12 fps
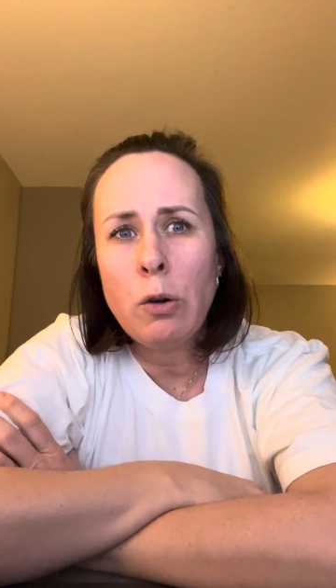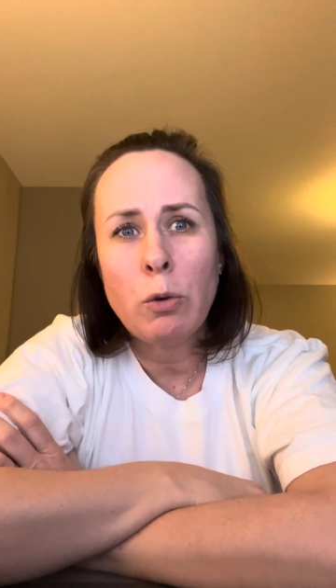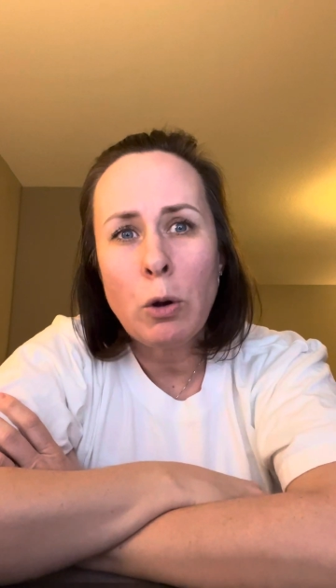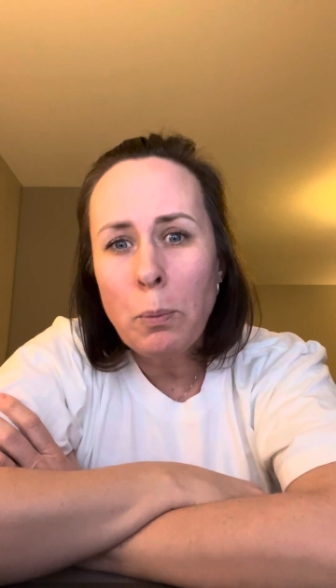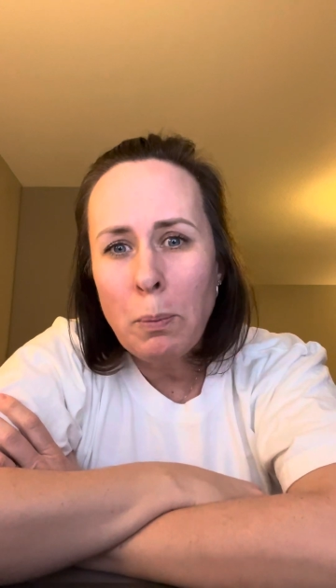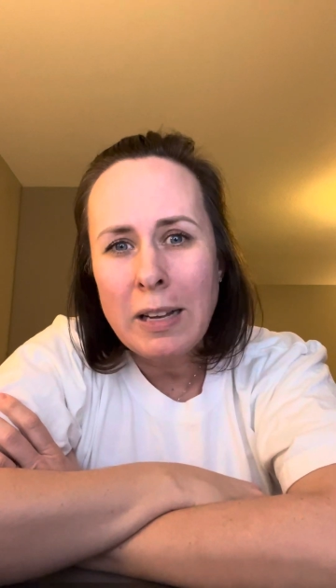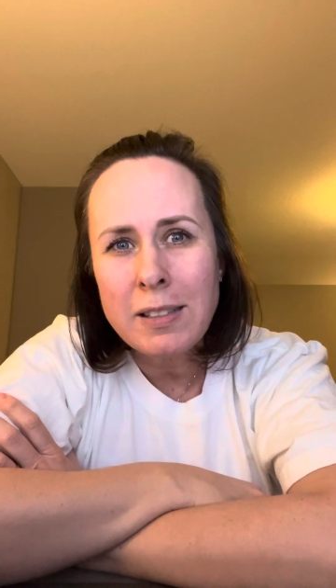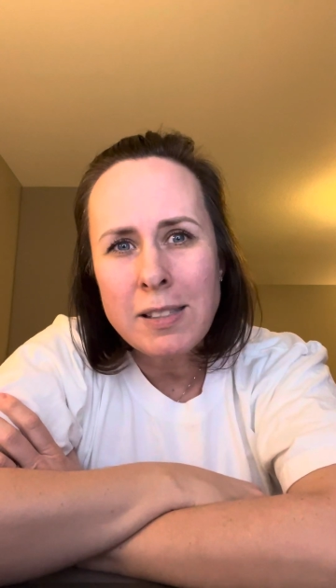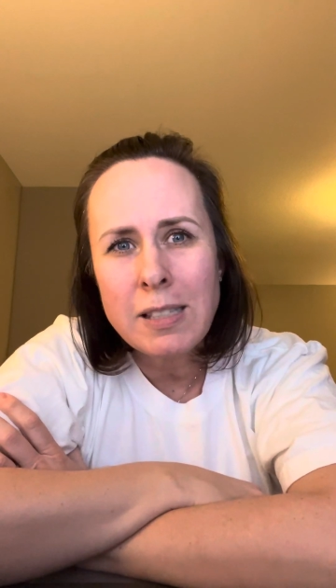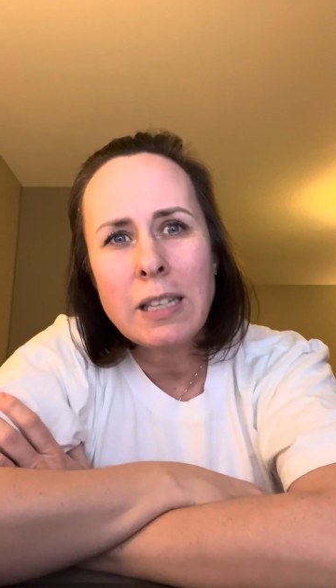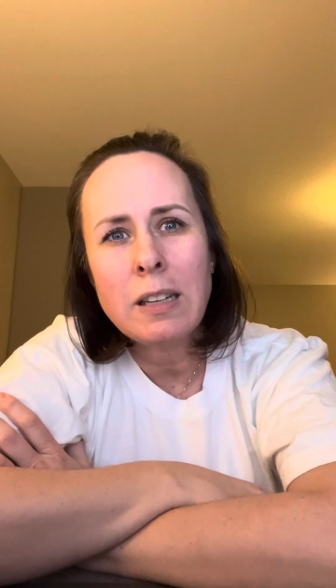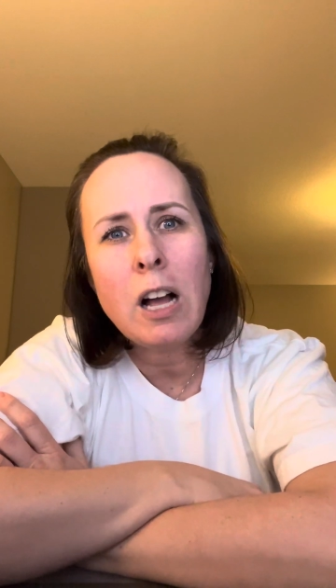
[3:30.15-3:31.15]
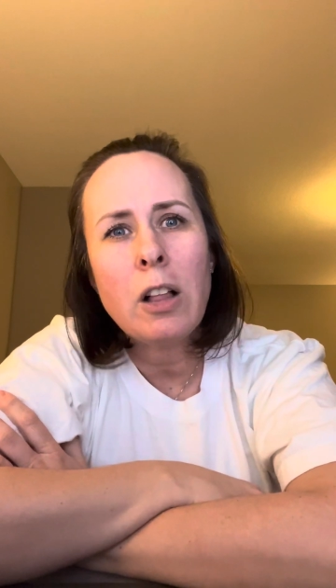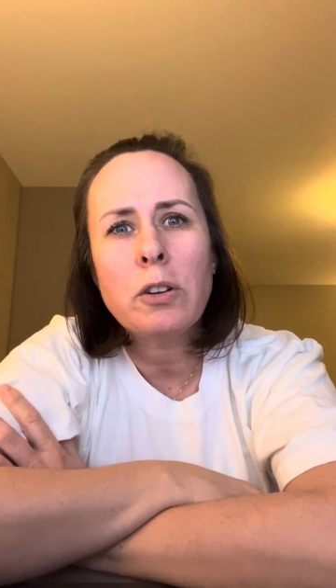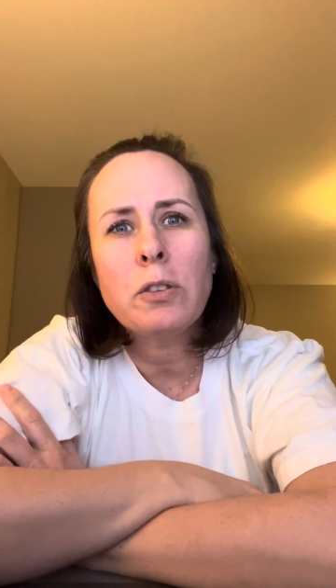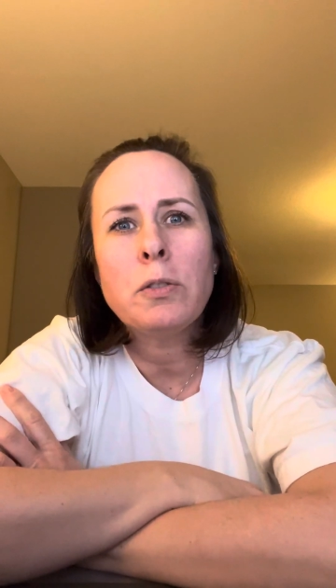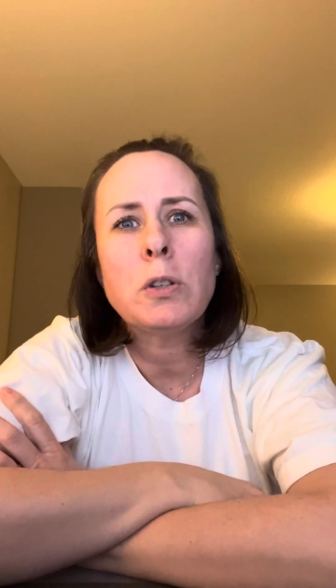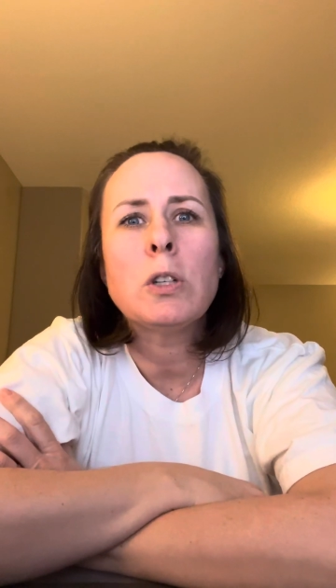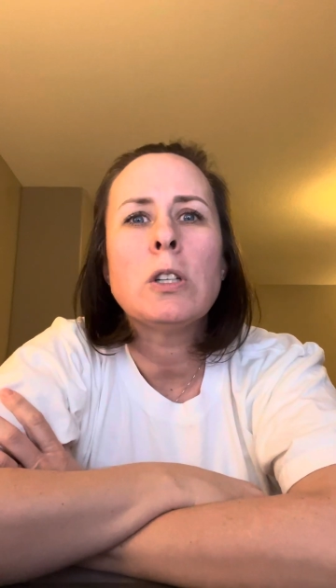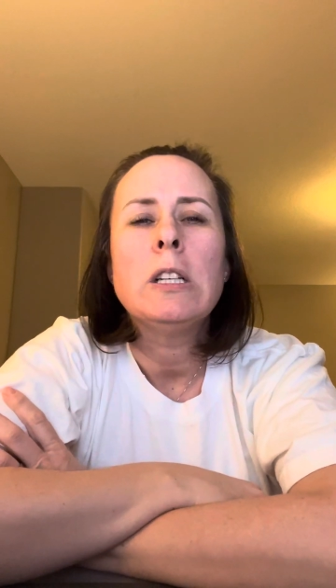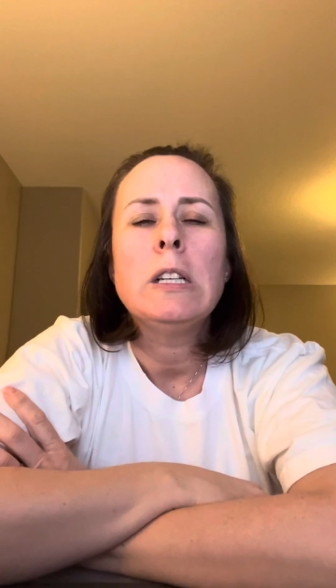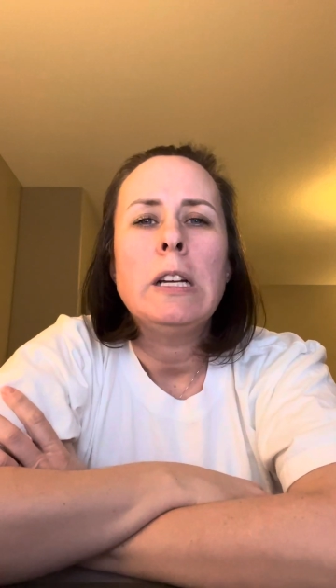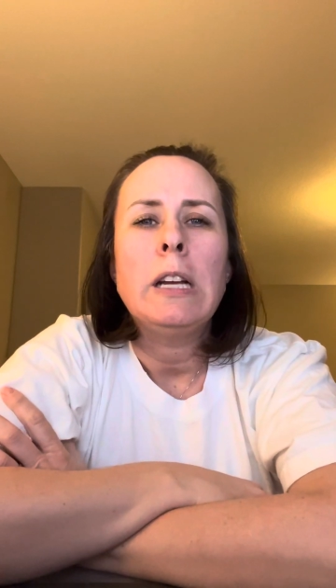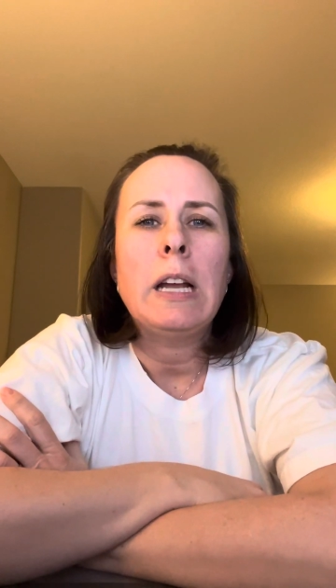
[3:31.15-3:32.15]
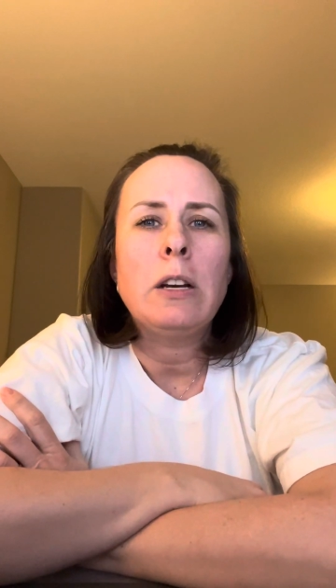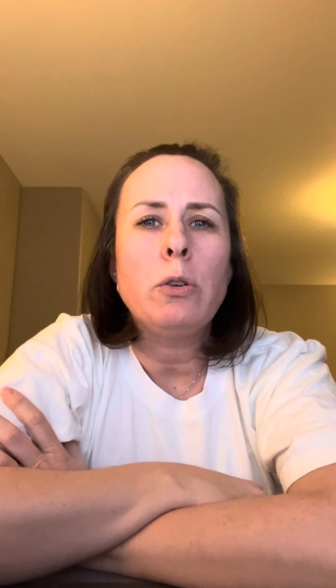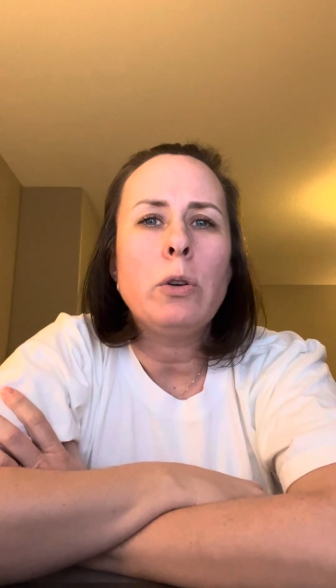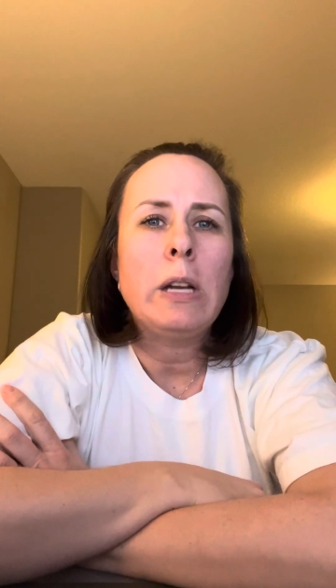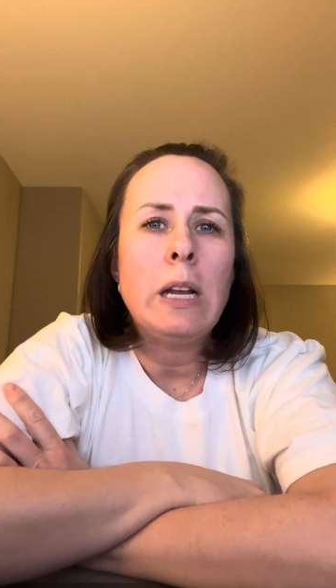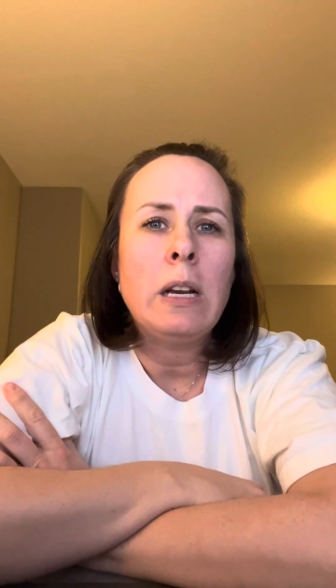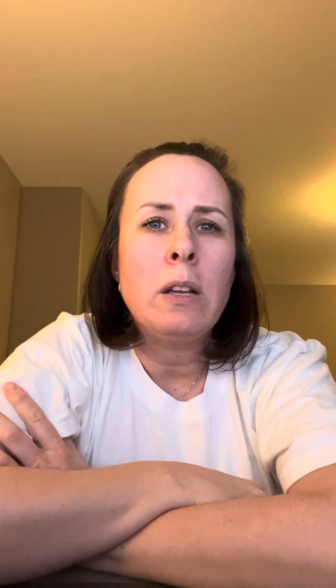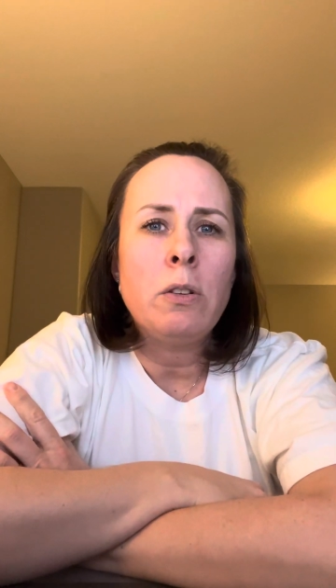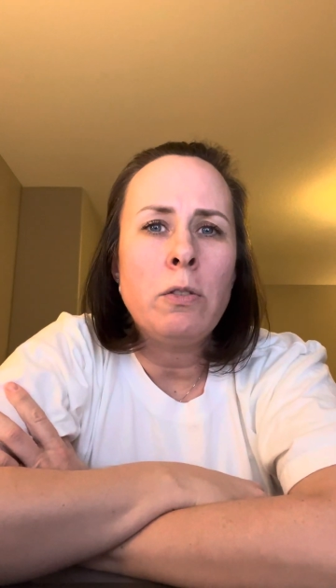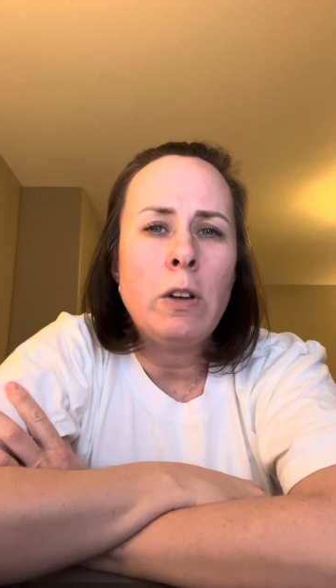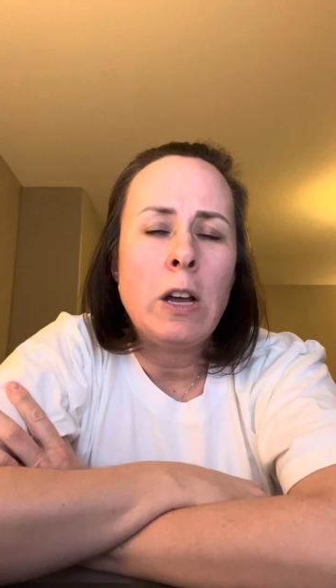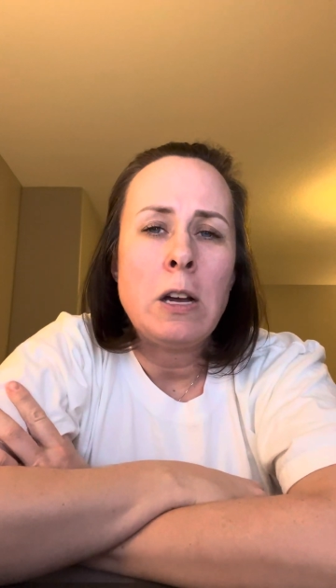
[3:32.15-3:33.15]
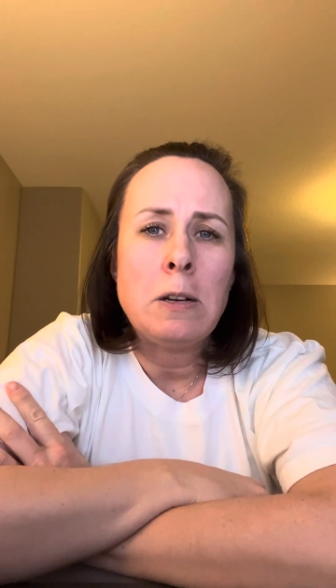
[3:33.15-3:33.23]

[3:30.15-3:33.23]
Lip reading: robust and colorful and creative